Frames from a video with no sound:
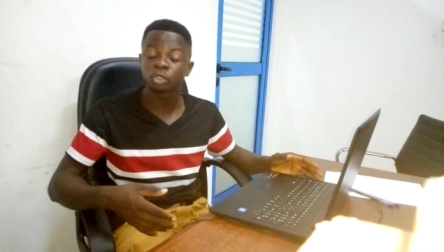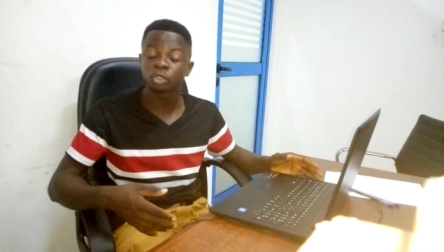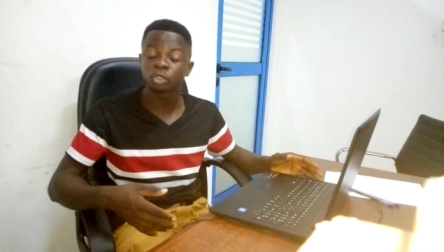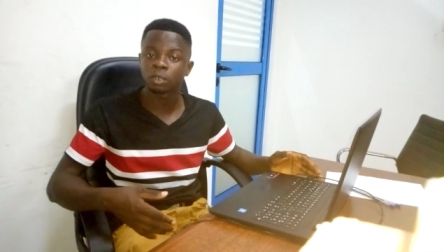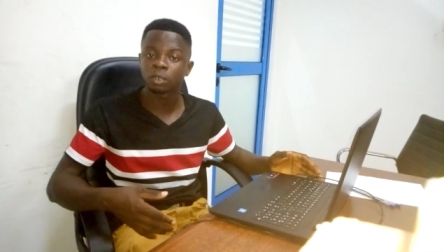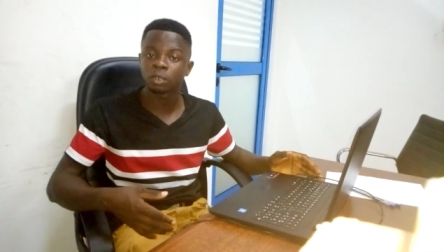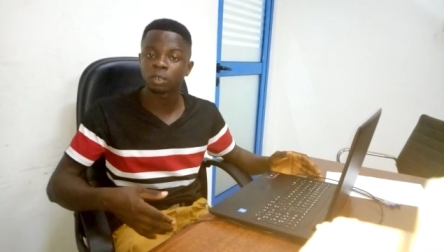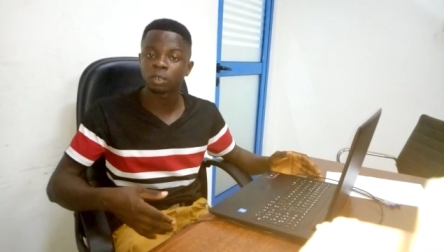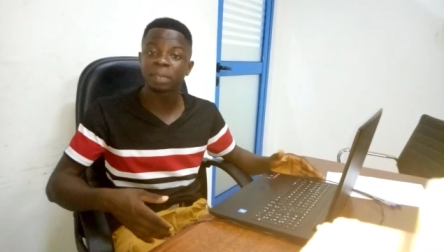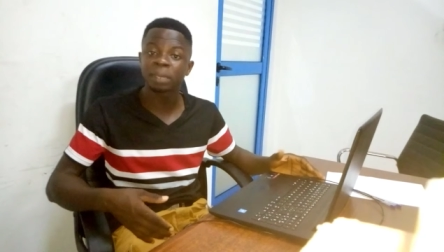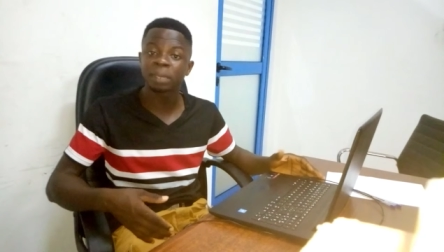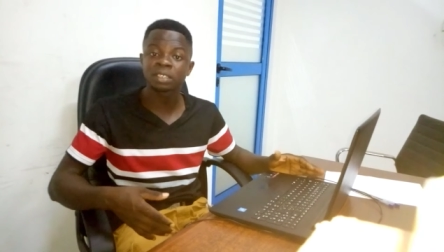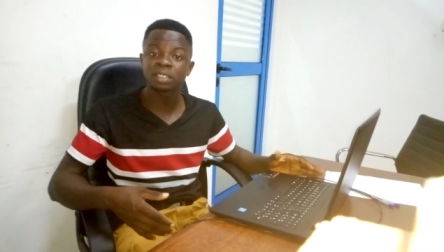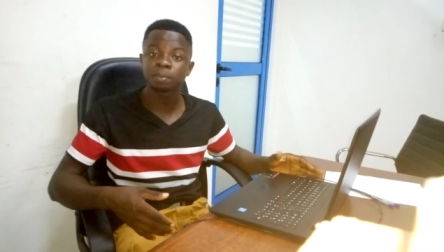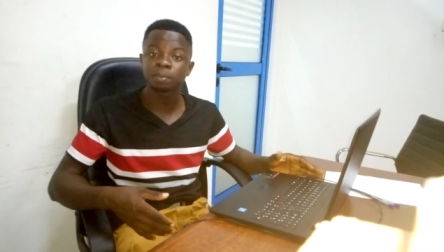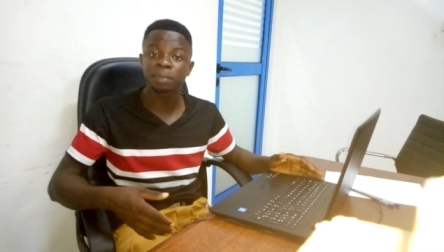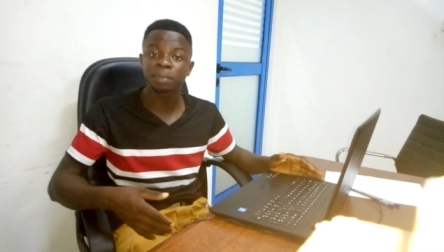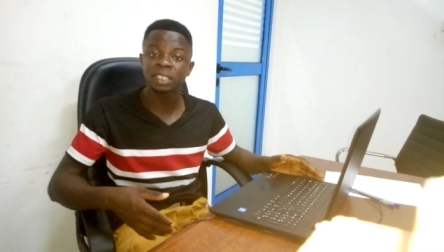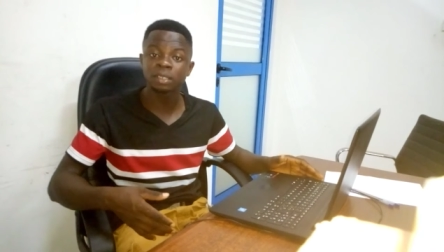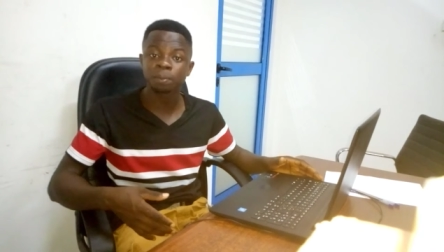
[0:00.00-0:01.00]
That's my
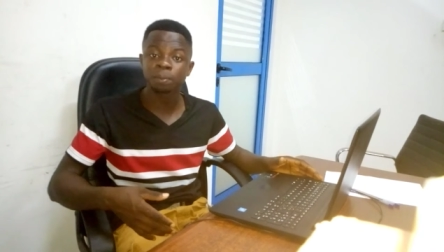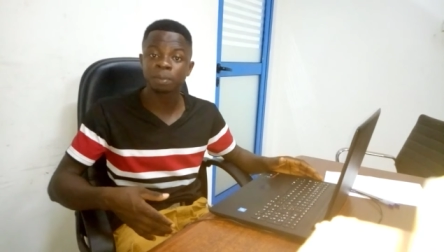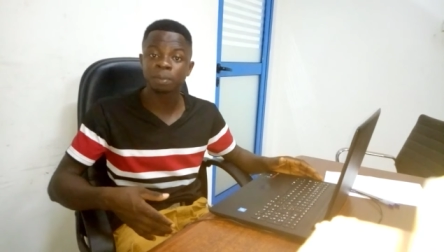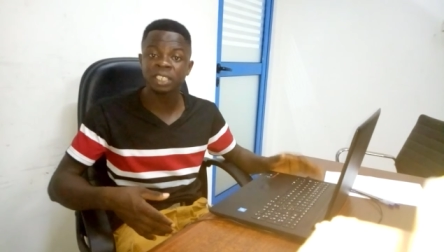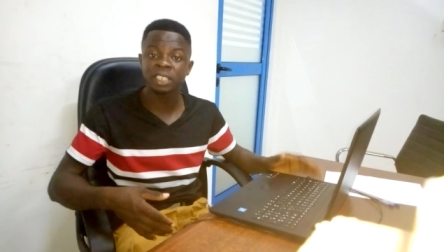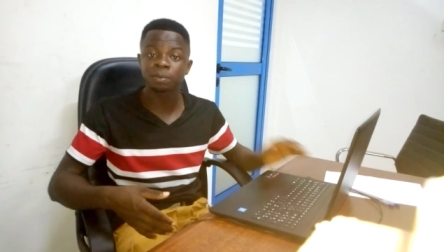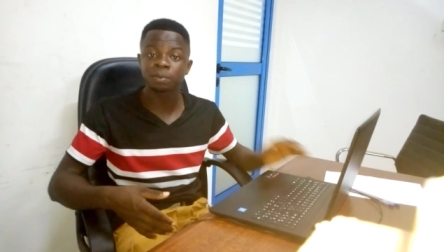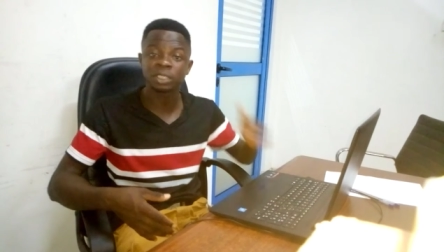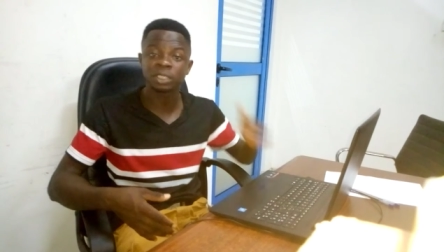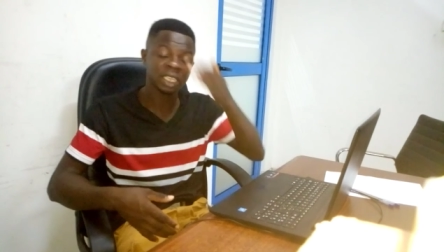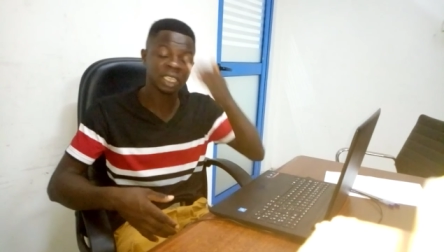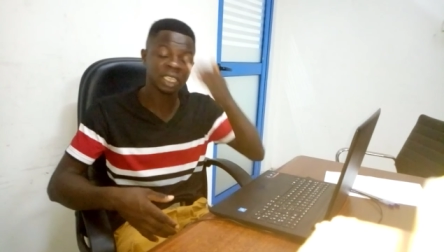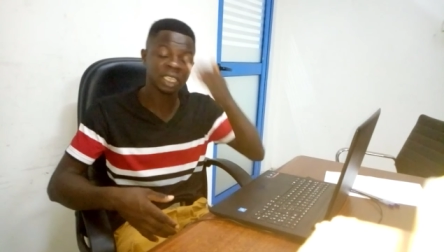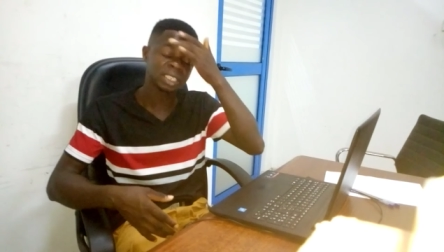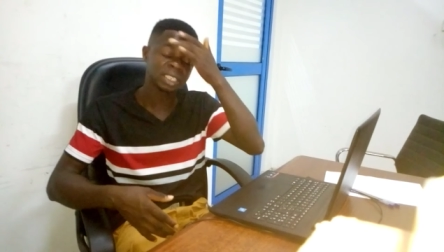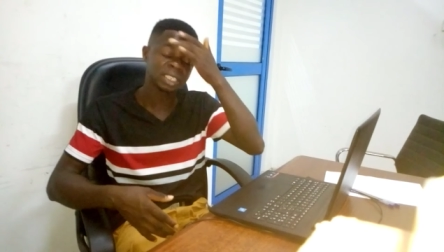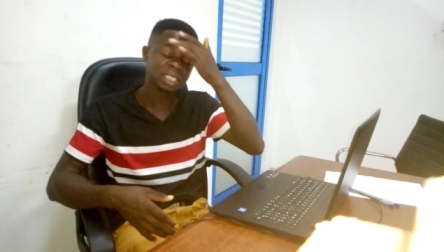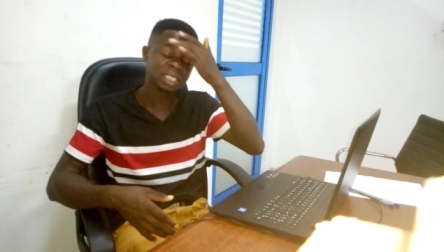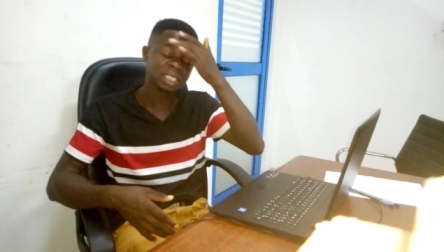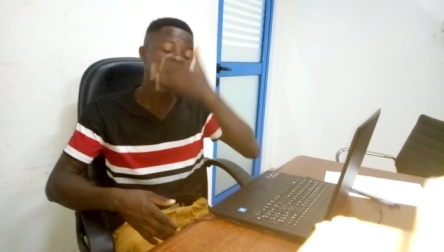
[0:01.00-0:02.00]
first
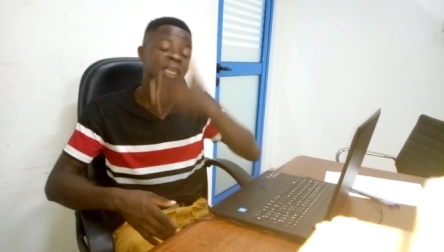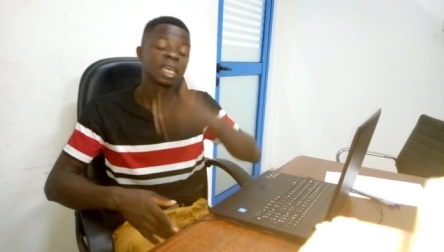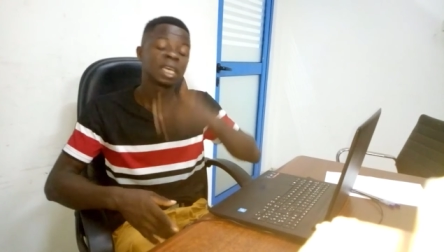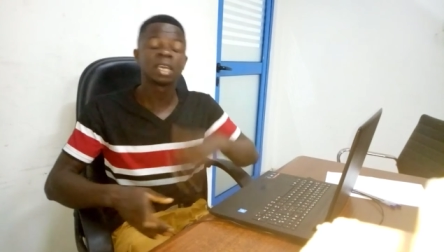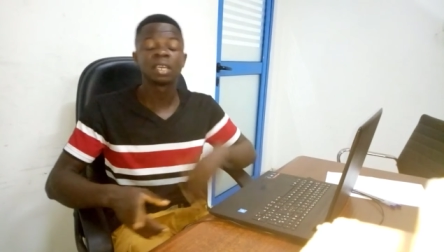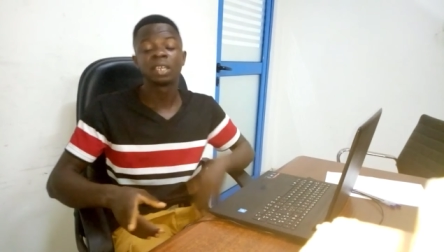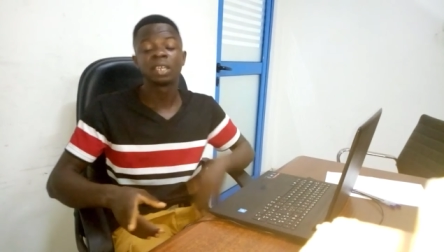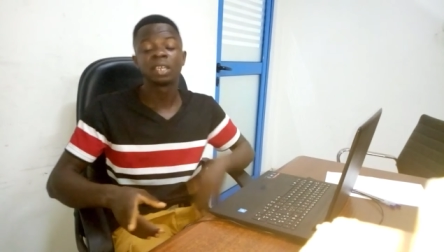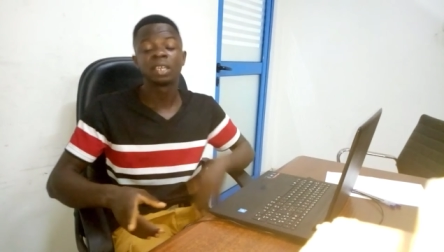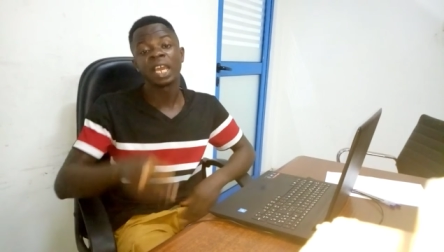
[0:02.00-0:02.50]
video on YouTube.